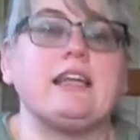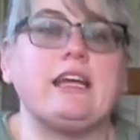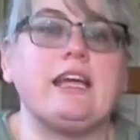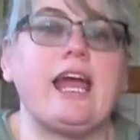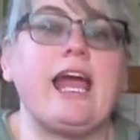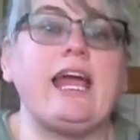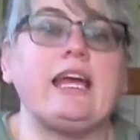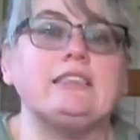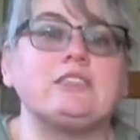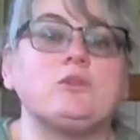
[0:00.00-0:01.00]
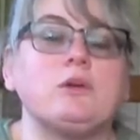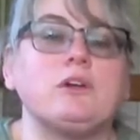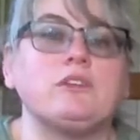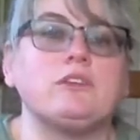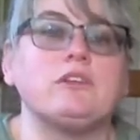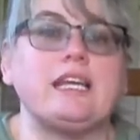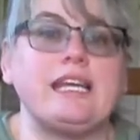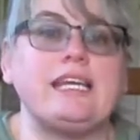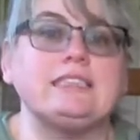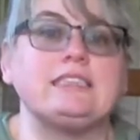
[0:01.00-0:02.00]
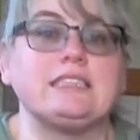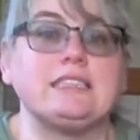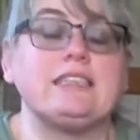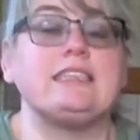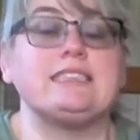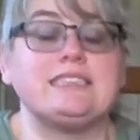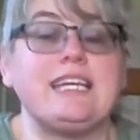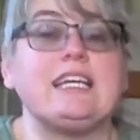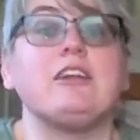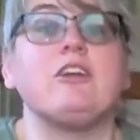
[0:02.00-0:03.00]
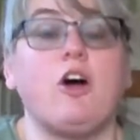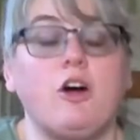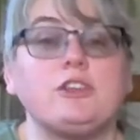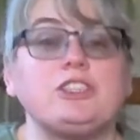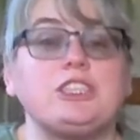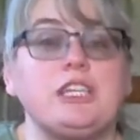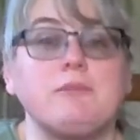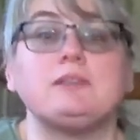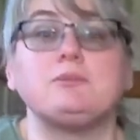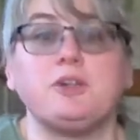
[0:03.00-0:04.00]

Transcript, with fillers: the eggs will eat the skin off the sheep.